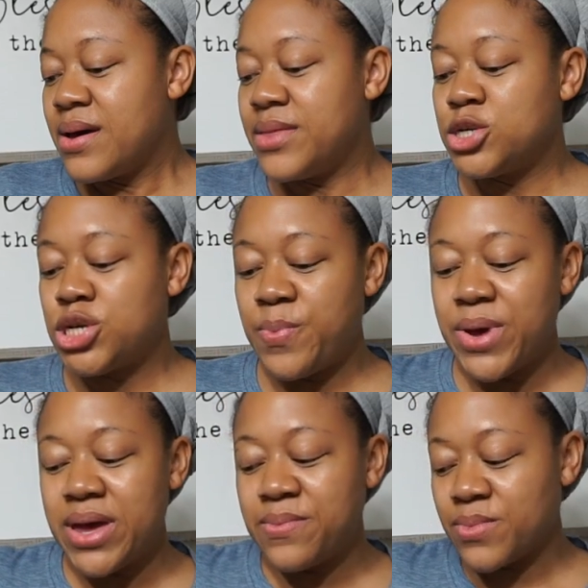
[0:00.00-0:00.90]
The
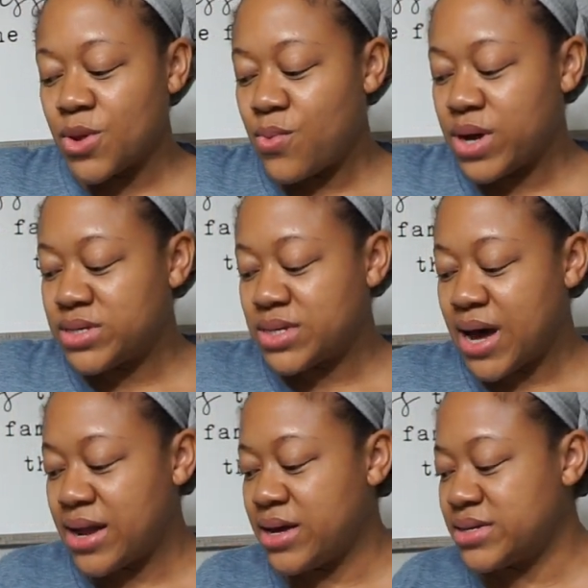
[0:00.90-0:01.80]
shipping was
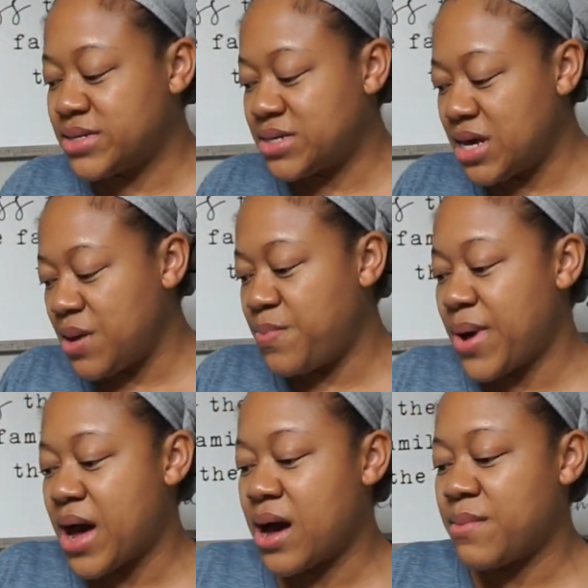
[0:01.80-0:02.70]
kind of steep
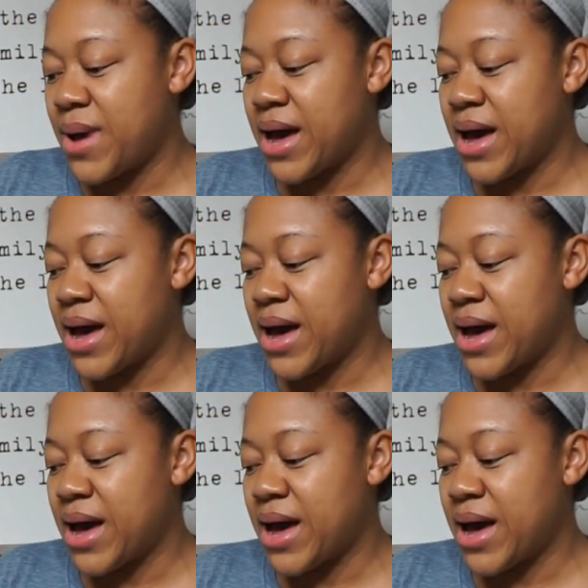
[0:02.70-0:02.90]
um,